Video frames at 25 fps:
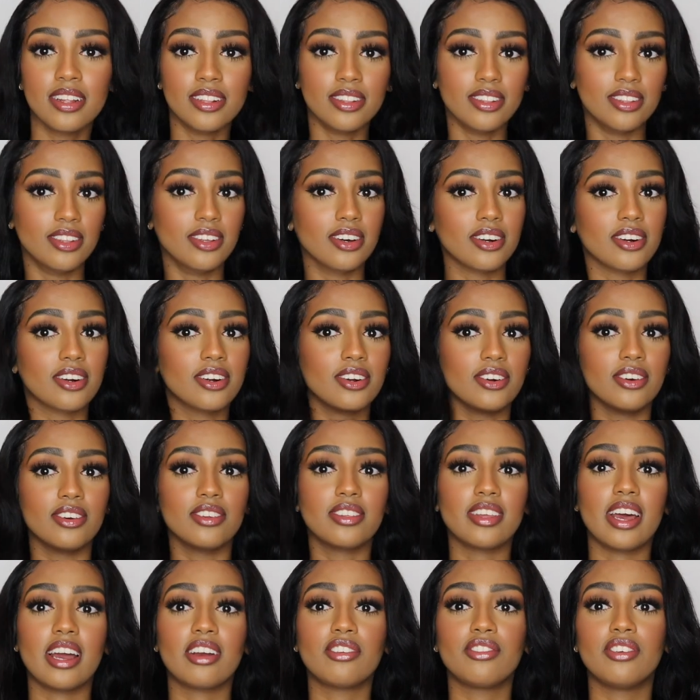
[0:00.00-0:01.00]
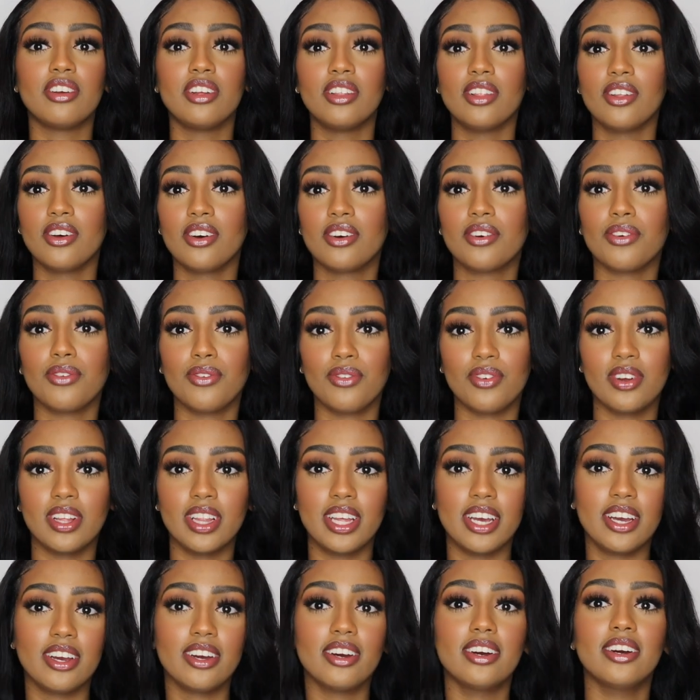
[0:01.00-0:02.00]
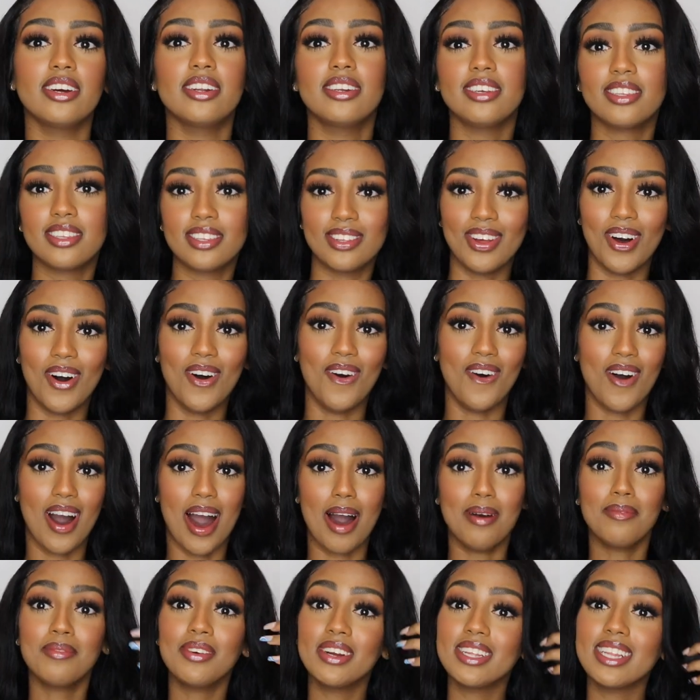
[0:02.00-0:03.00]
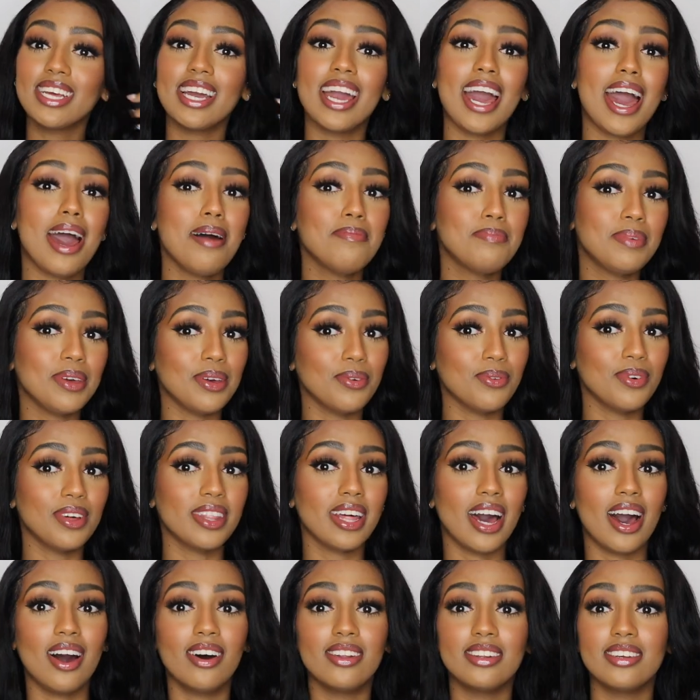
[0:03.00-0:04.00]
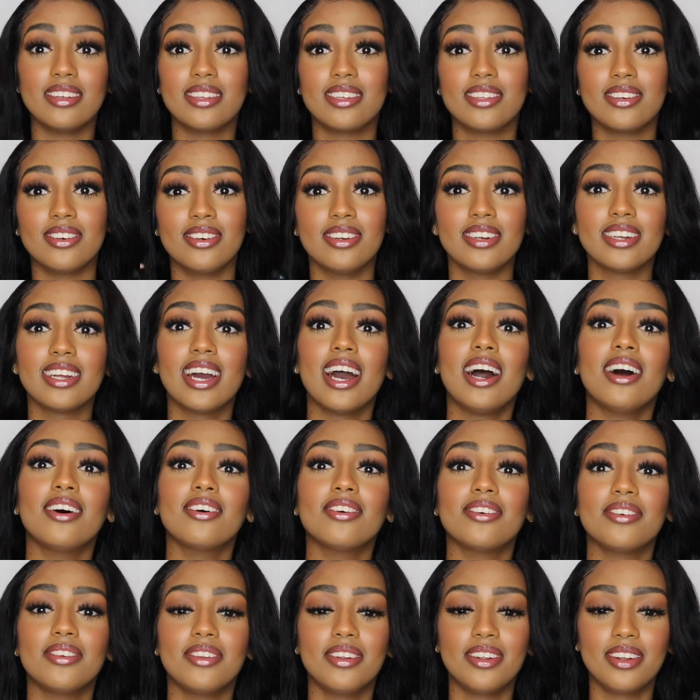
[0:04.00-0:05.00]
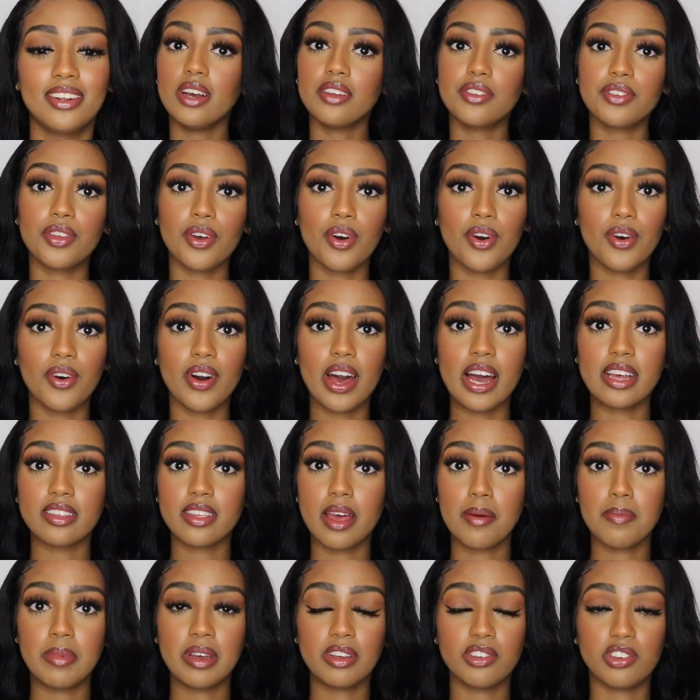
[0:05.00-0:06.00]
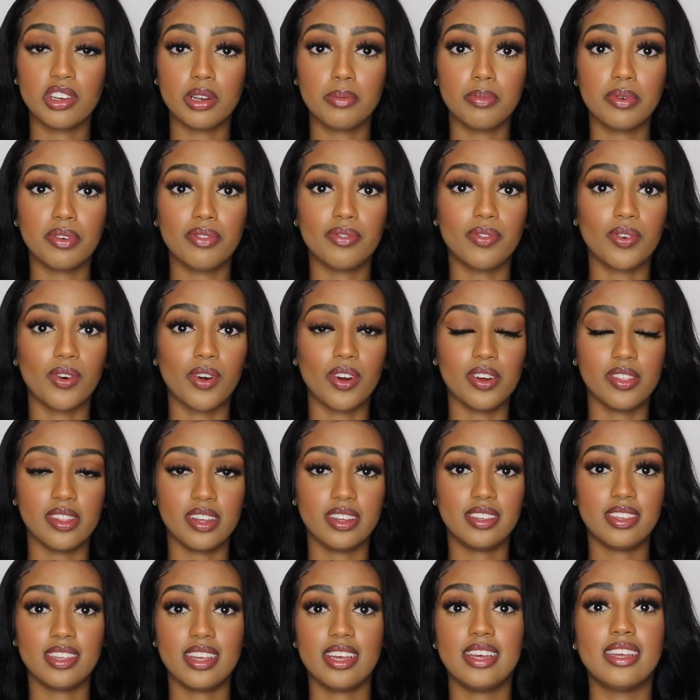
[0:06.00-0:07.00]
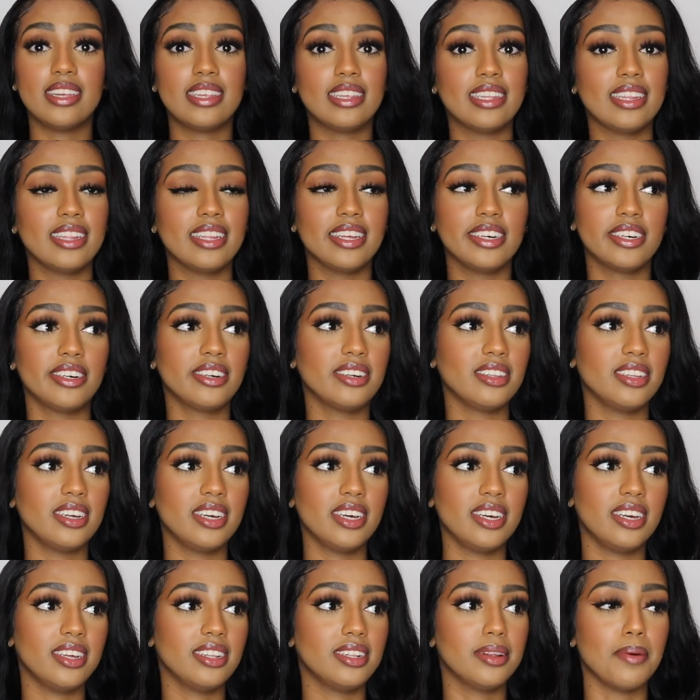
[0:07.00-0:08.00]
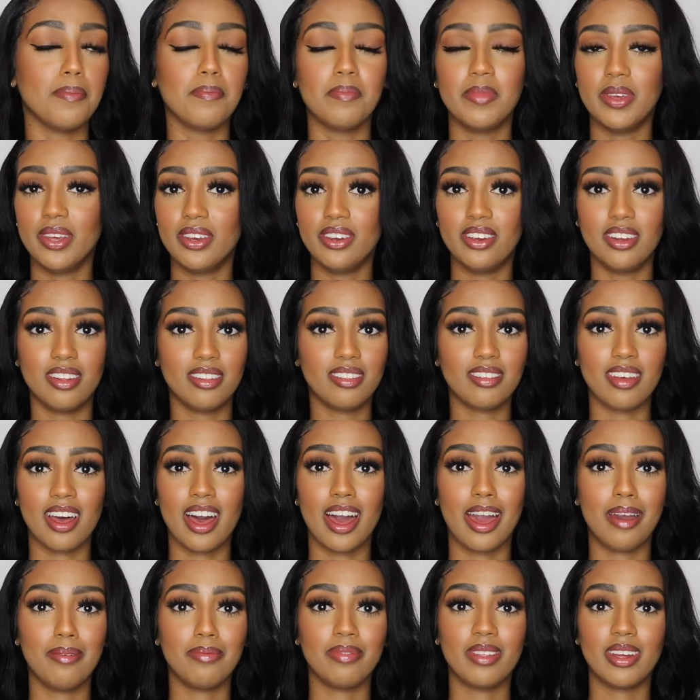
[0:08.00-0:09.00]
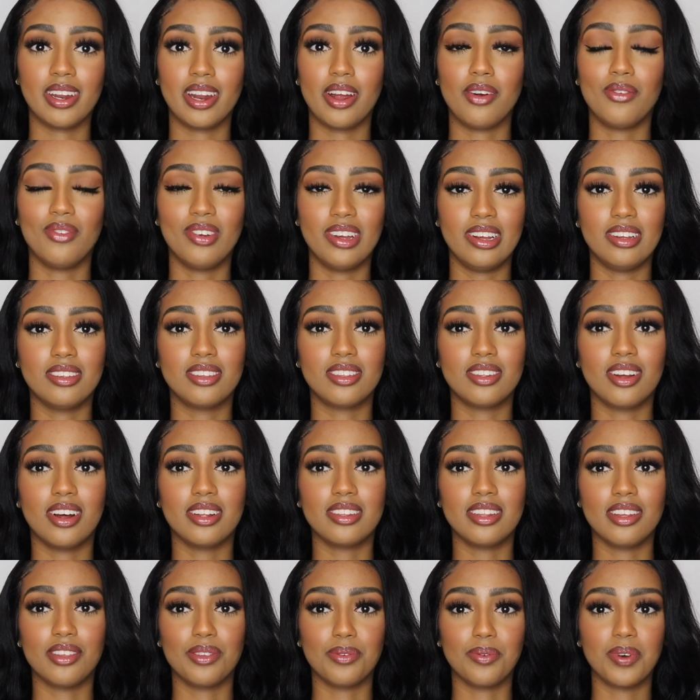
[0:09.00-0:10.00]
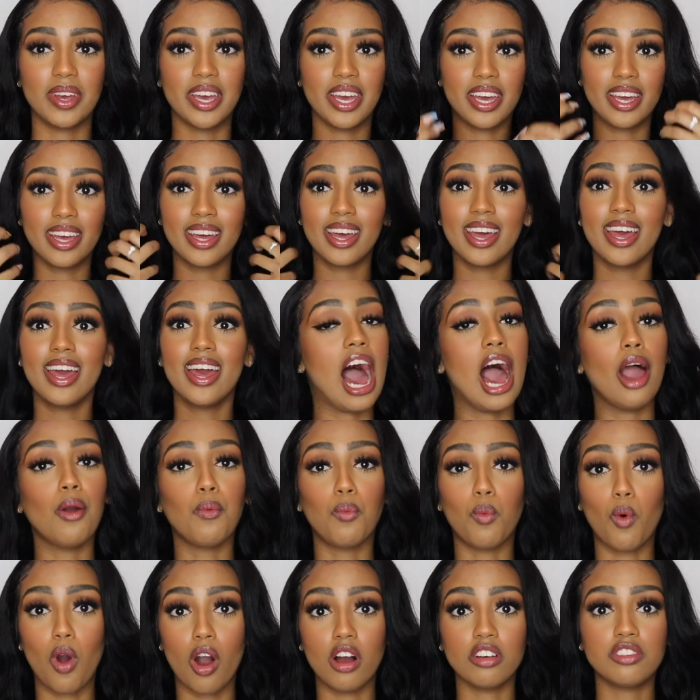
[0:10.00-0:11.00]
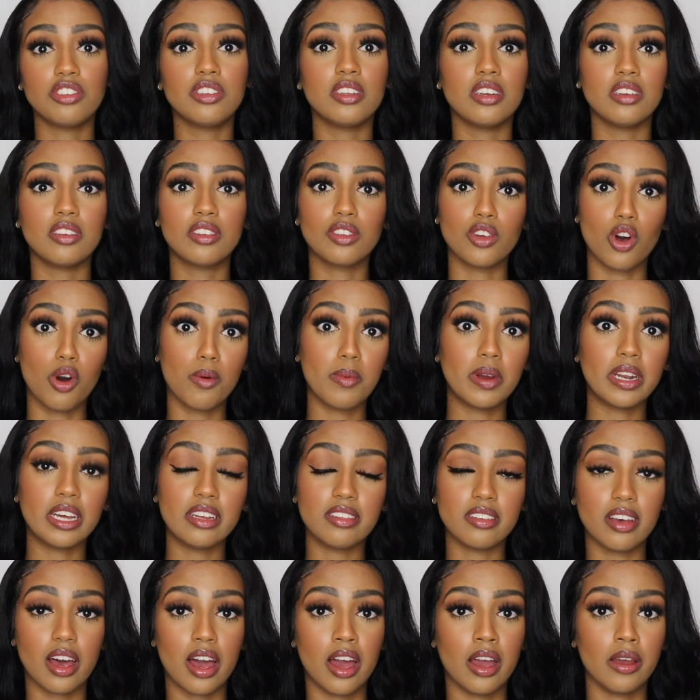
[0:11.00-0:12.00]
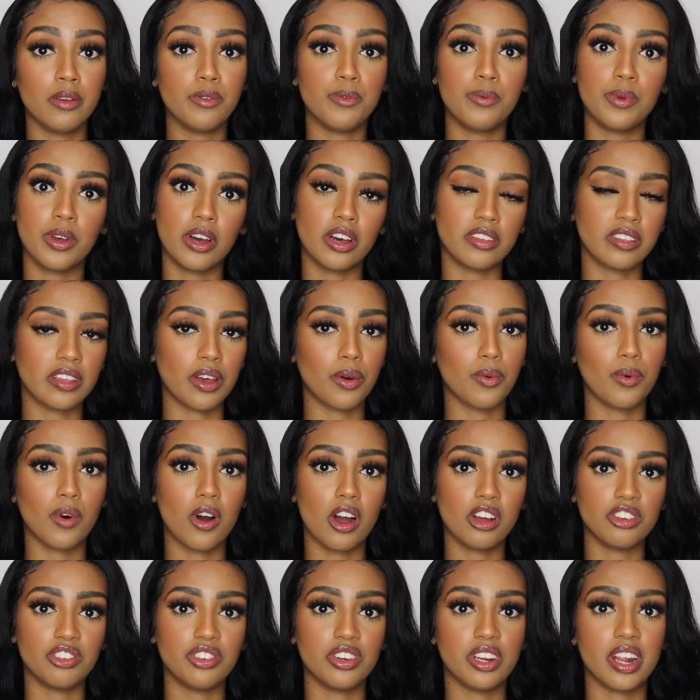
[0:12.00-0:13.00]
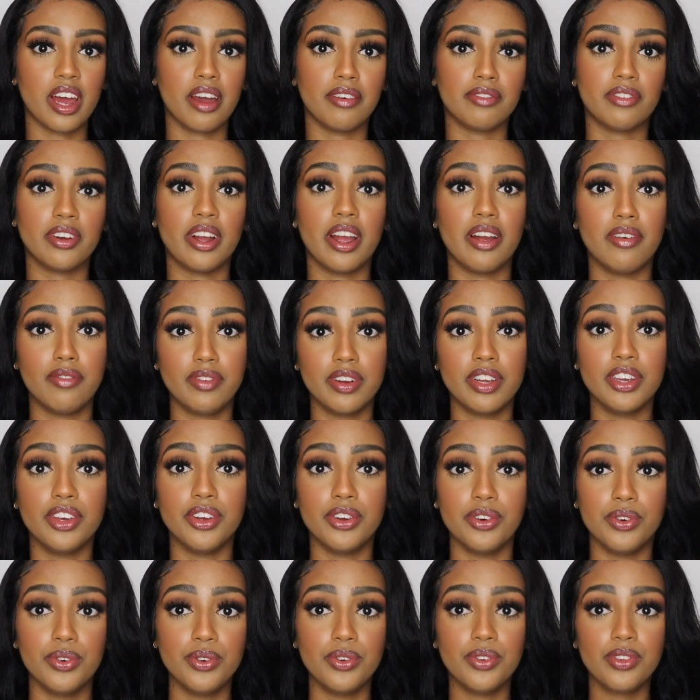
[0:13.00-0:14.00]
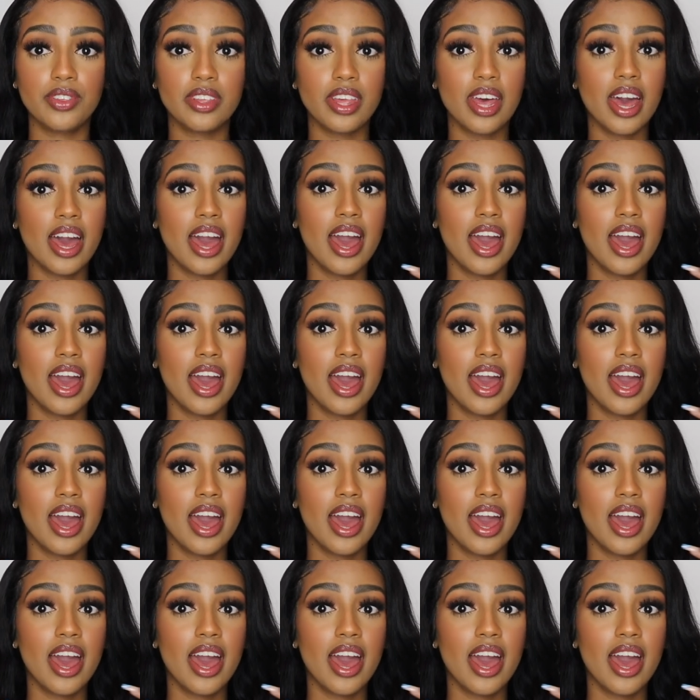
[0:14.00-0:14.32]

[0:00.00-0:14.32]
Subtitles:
the curls actually look really good. So I'm really happy with how this turned out. So as I mentioned before, this is literally the millionth time that I reinstalled this wig. I washed it so many times because I wash it after every use,